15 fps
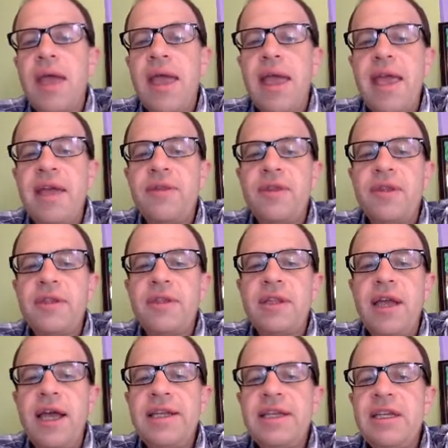and the
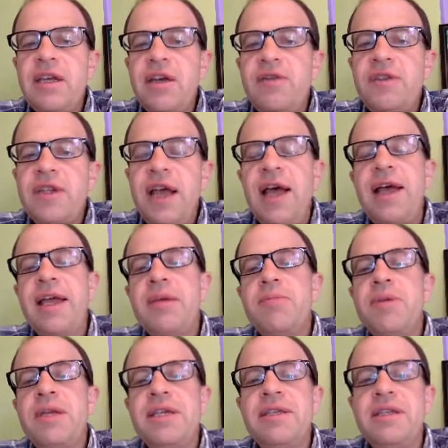idea of time
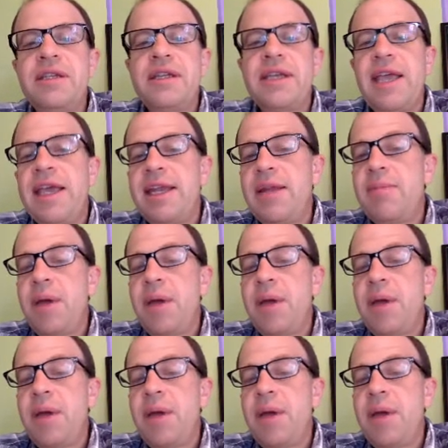is indicated